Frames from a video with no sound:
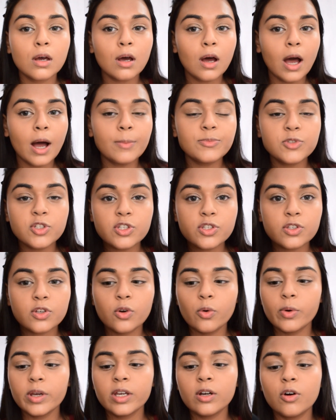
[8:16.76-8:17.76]
I'm just
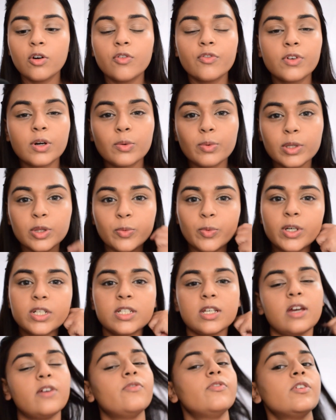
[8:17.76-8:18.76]
going over with
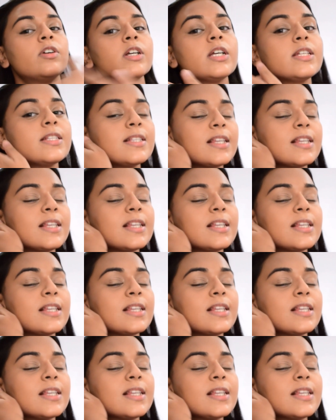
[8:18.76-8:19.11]
whatever is